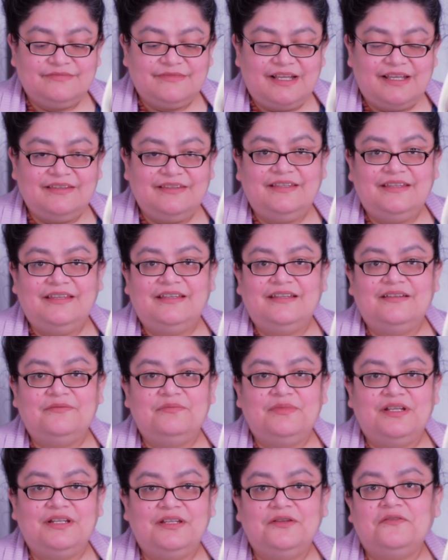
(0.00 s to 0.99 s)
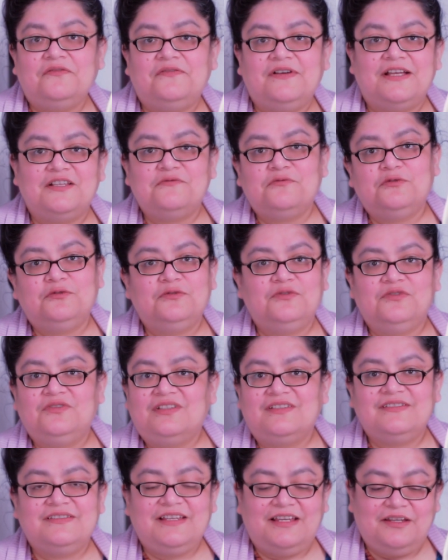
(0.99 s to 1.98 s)
I think many of us would do
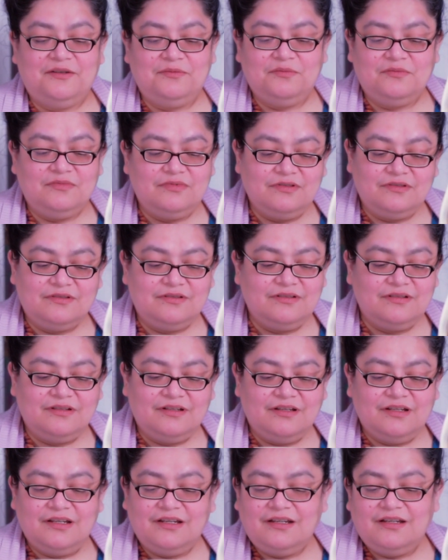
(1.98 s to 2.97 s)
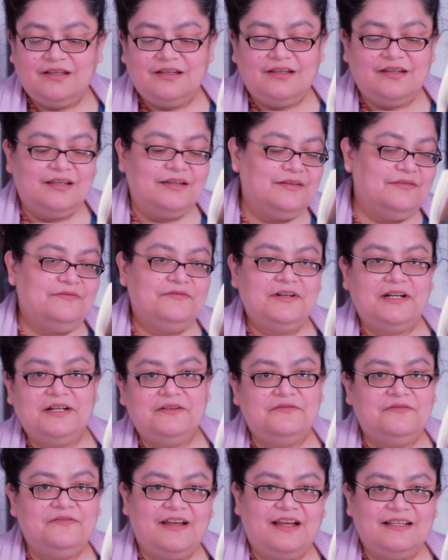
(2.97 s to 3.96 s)
the same, very
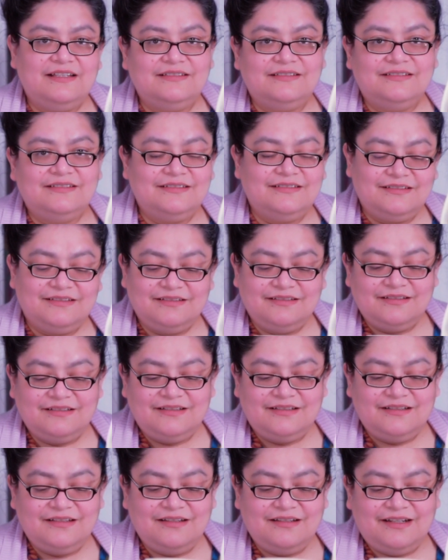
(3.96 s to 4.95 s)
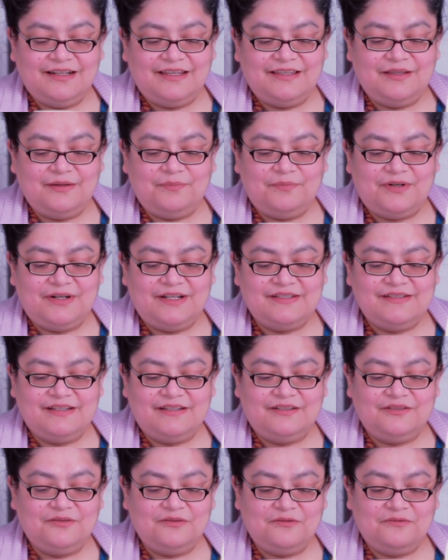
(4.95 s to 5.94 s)
fast, get a
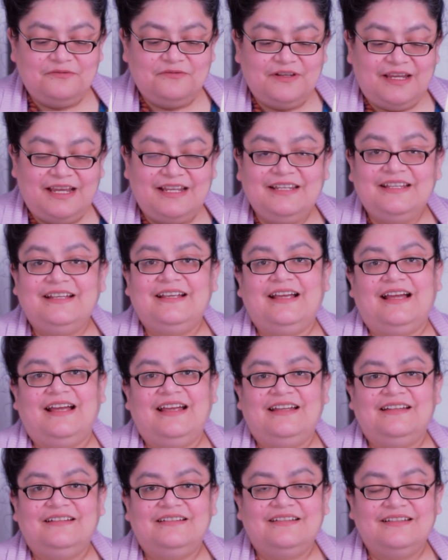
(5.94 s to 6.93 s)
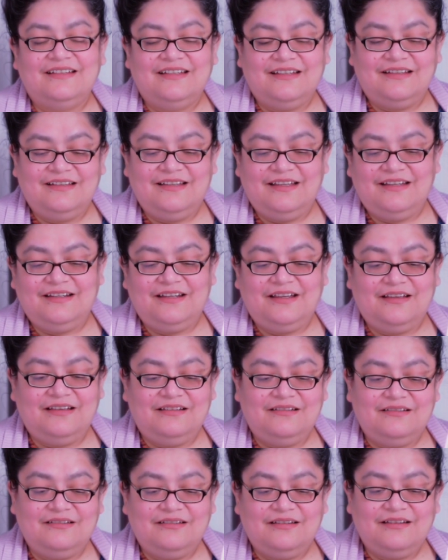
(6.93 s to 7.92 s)
present of any kind, and then
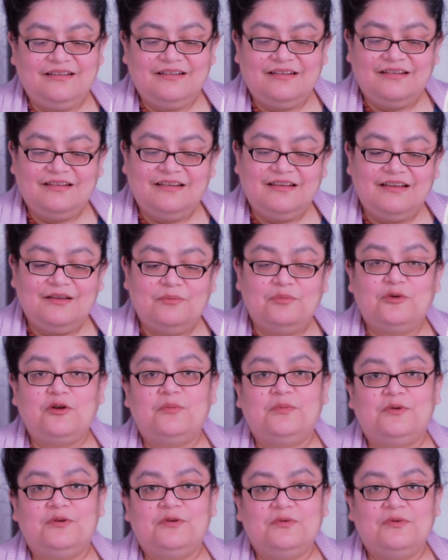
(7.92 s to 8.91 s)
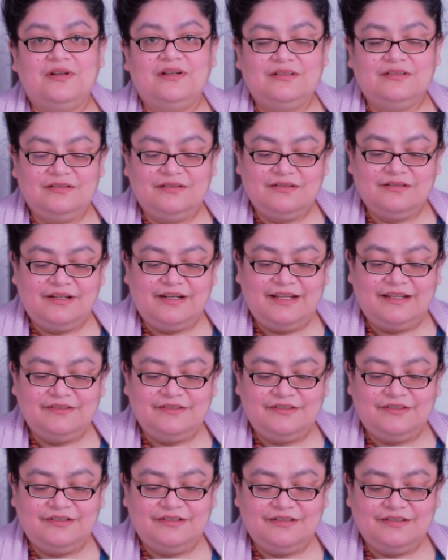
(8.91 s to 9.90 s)
a proper one
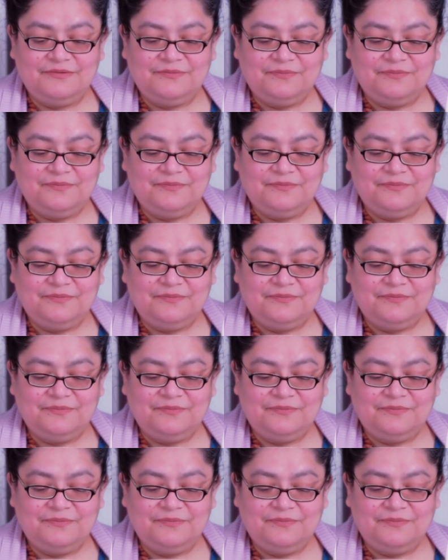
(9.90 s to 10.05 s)
later.